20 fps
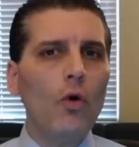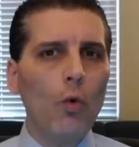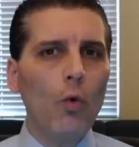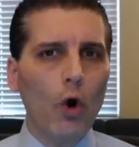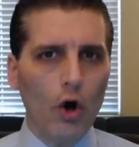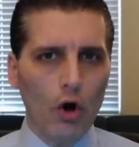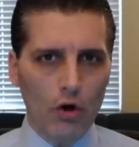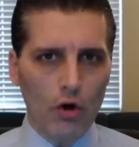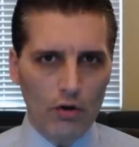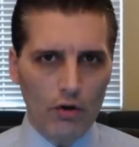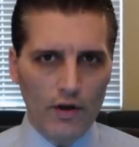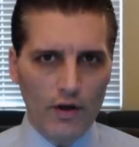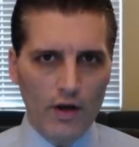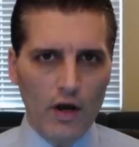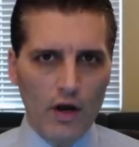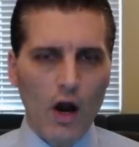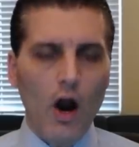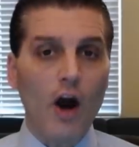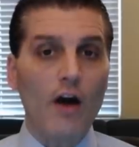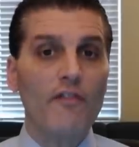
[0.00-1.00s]
the world
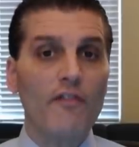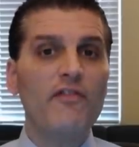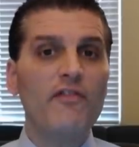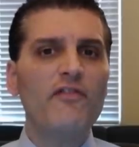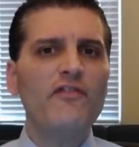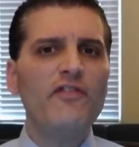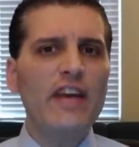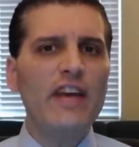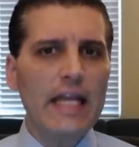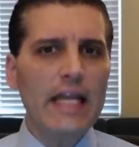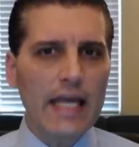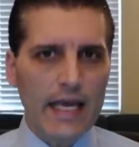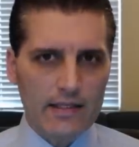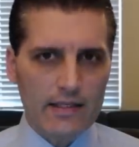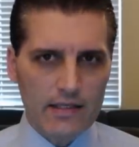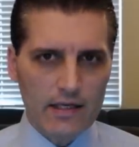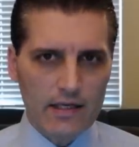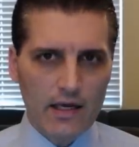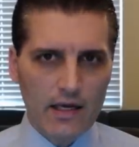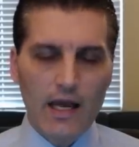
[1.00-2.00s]
are feeding
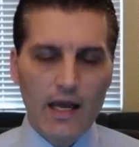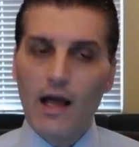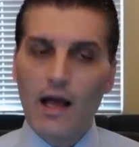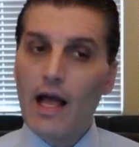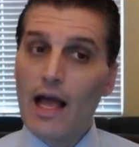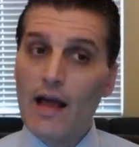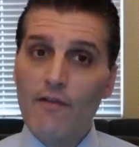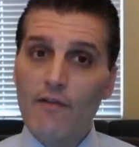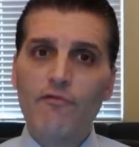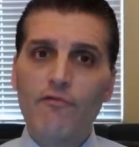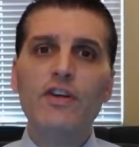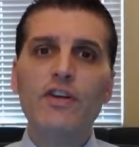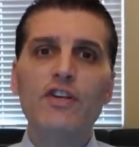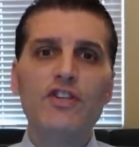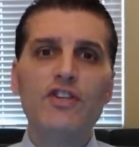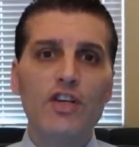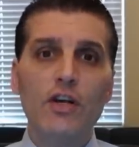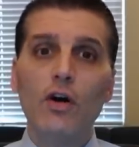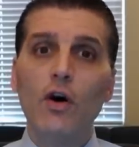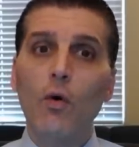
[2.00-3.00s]
it. Every
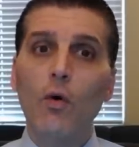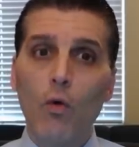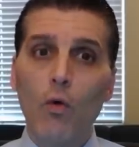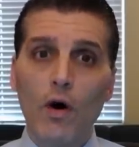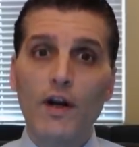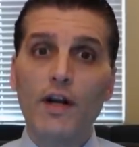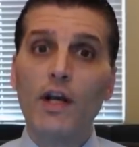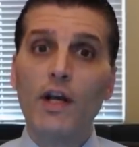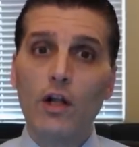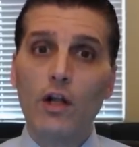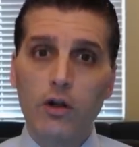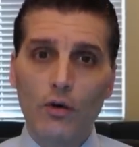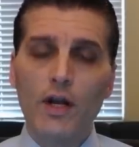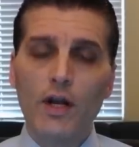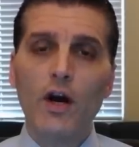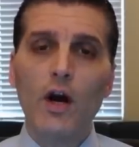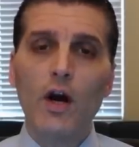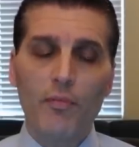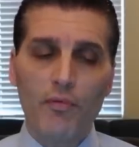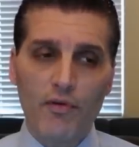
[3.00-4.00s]
single one,
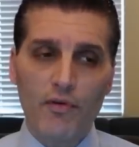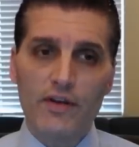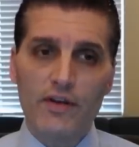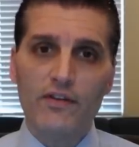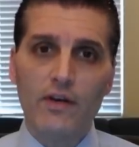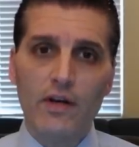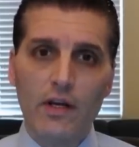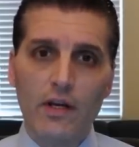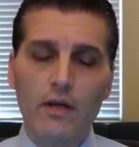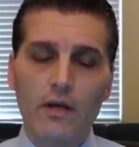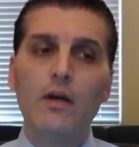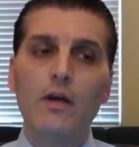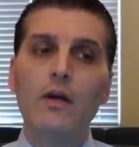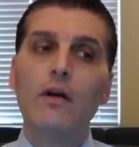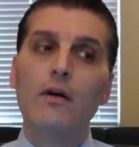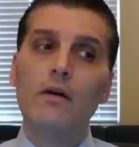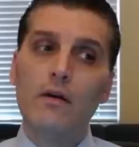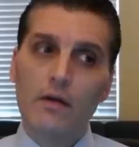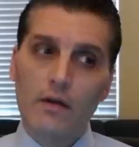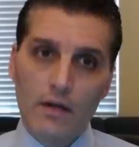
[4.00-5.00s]
including our president,
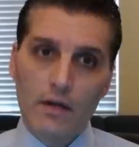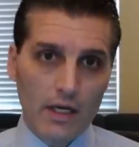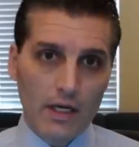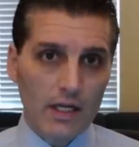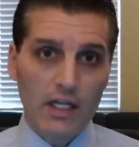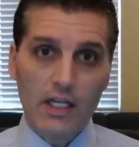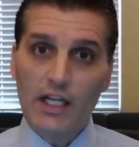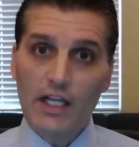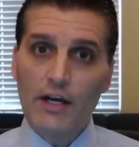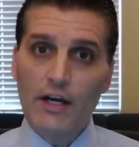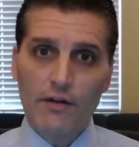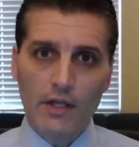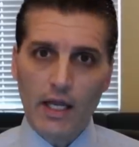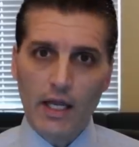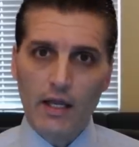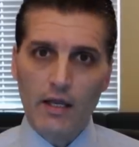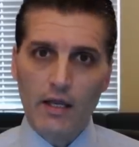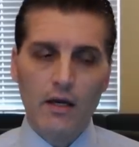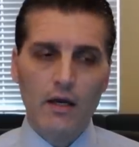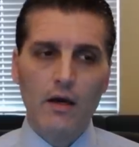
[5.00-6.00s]

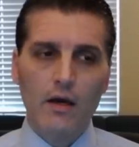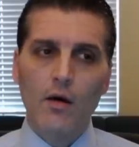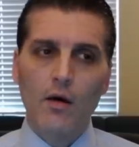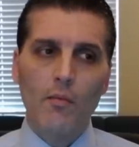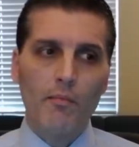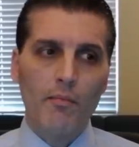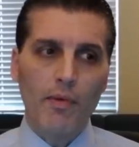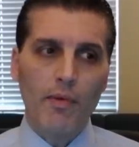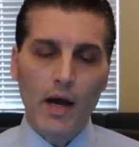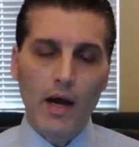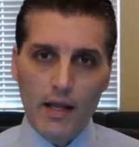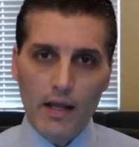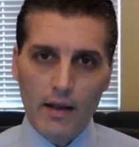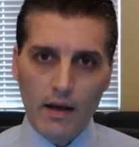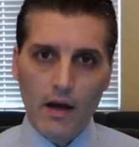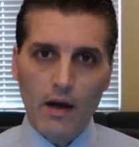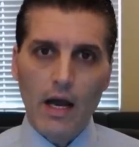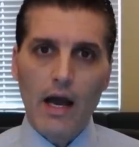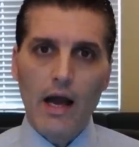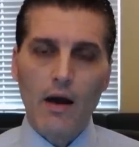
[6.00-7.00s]
clearly
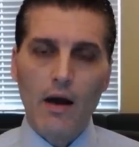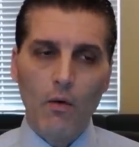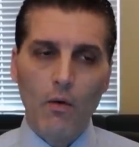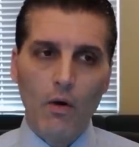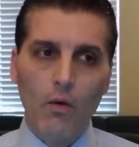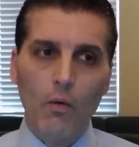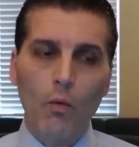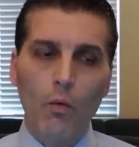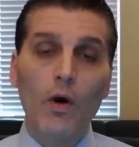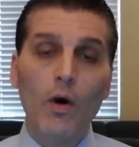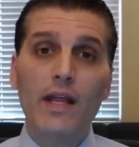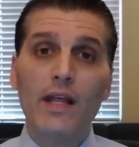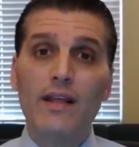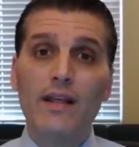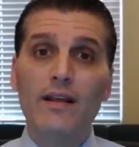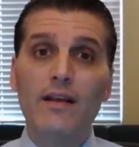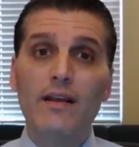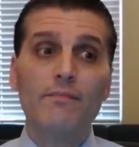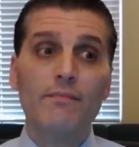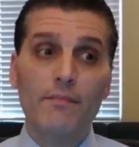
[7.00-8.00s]
by what
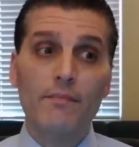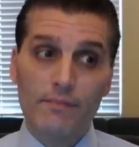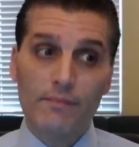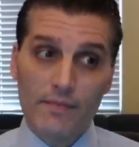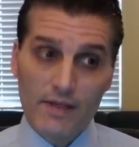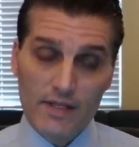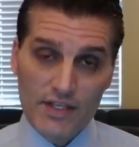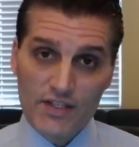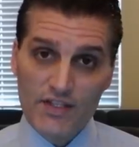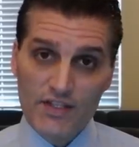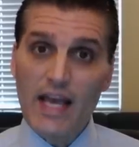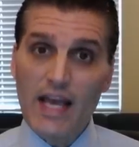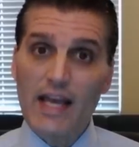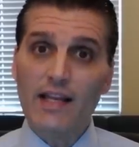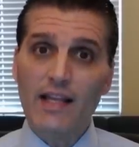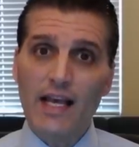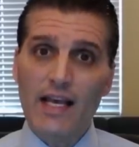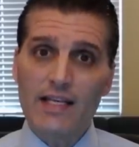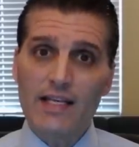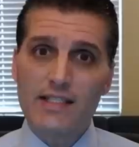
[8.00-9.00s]
he
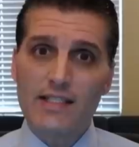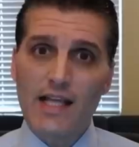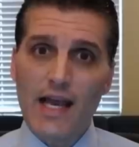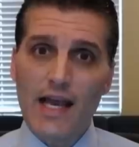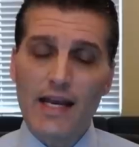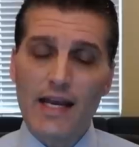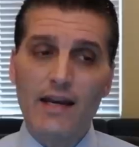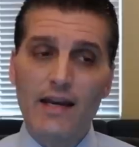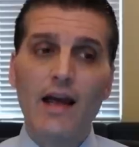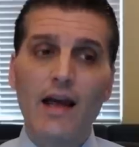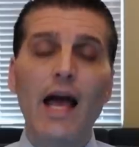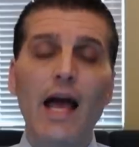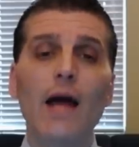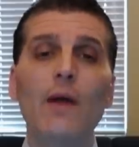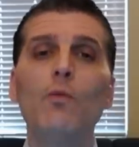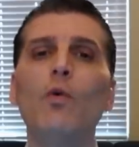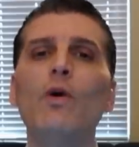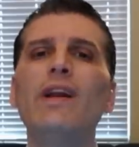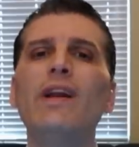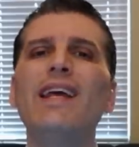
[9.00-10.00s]
said last night
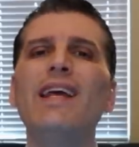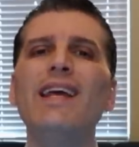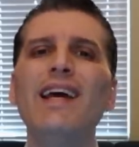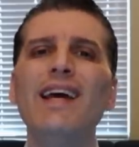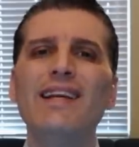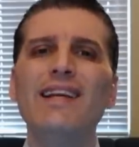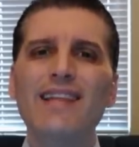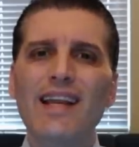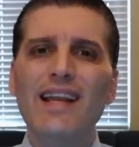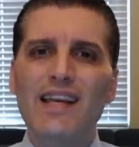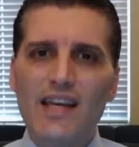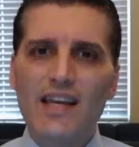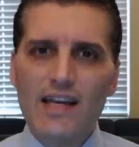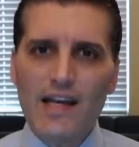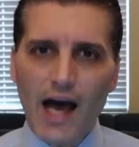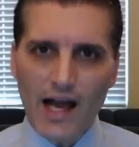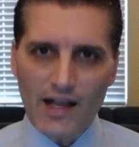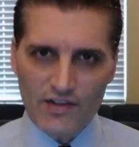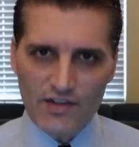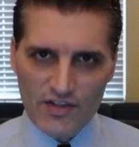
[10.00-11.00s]
and what he did
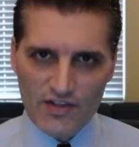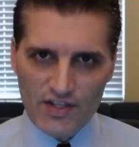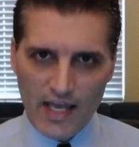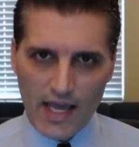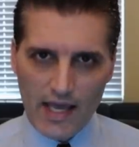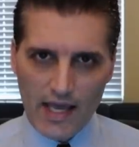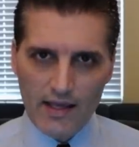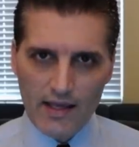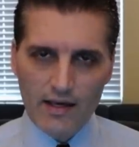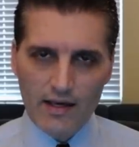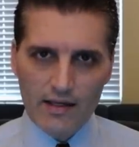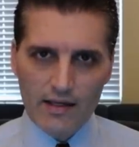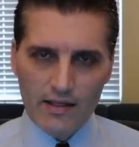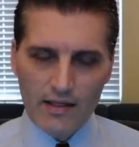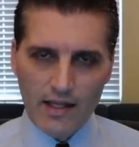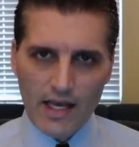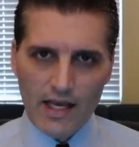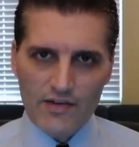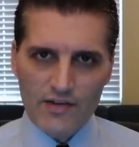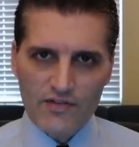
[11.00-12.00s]
not say
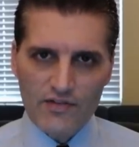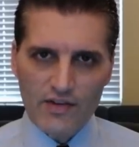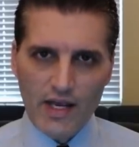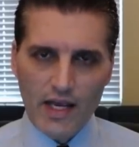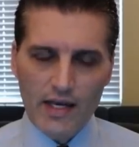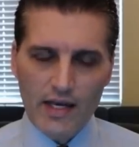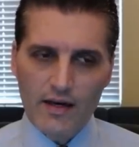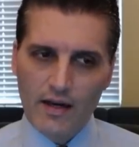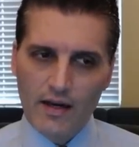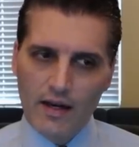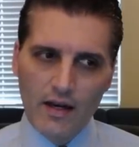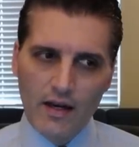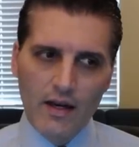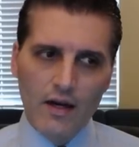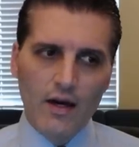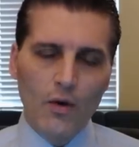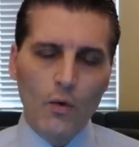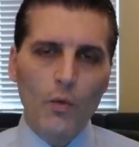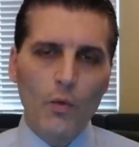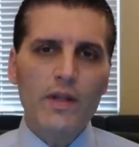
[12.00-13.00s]
last night.
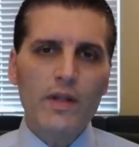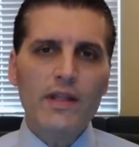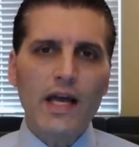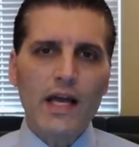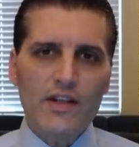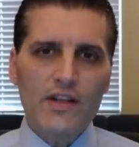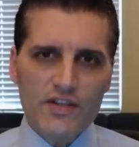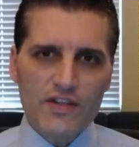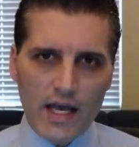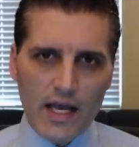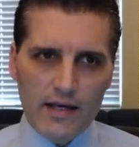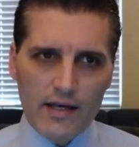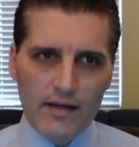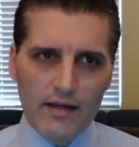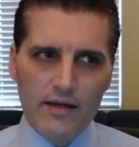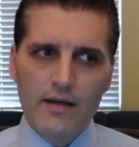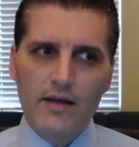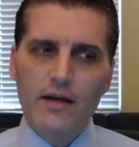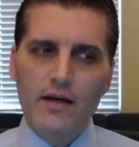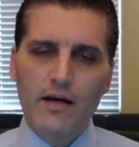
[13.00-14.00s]
With that
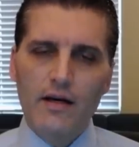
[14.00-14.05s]
said,